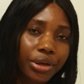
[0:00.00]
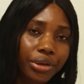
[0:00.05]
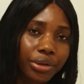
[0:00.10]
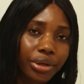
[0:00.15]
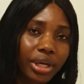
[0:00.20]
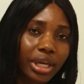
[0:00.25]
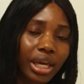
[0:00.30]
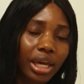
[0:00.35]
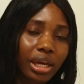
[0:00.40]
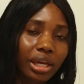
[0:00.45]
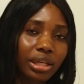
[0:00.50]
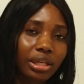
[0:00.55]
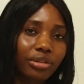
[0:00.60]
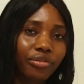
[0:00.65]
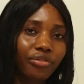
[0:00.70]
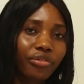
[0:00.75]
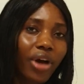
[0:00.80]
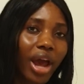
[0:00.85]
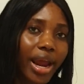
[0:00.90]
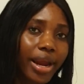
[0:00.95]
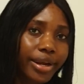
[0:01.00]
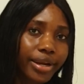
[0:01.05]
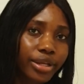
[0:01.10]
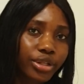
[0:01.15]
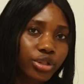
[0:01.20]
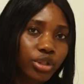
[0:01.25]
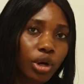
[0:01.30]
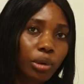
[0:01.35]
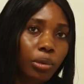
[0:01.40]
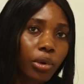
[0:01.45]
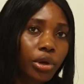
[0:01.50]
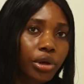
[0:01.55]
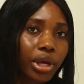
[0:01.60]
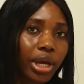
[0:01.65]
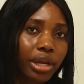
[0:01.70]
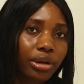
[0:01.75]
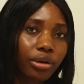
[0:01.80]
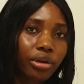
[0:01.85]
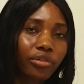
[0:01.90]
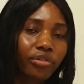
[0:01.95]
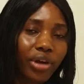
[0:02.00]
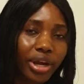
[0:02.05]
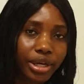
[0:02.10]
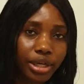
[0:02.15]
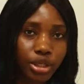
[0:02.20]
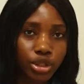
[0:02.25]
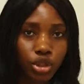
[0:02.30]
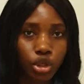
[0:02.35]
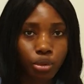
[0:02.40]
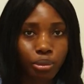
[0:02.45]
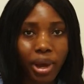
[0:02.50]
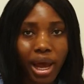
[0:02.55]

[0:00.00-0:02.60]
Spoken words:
you can find a job or you cannot find a job.